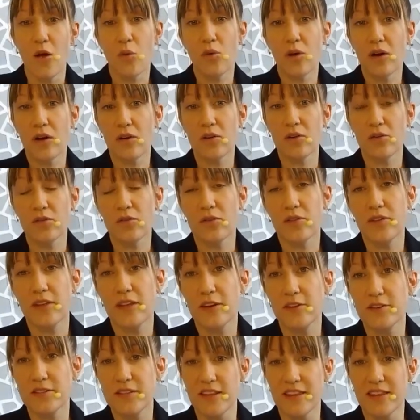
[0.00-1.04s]
Well,
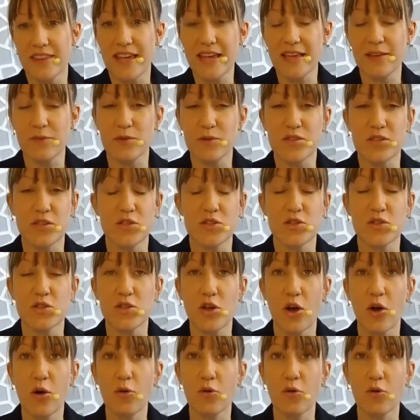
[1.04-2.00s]
here's the thing, which is so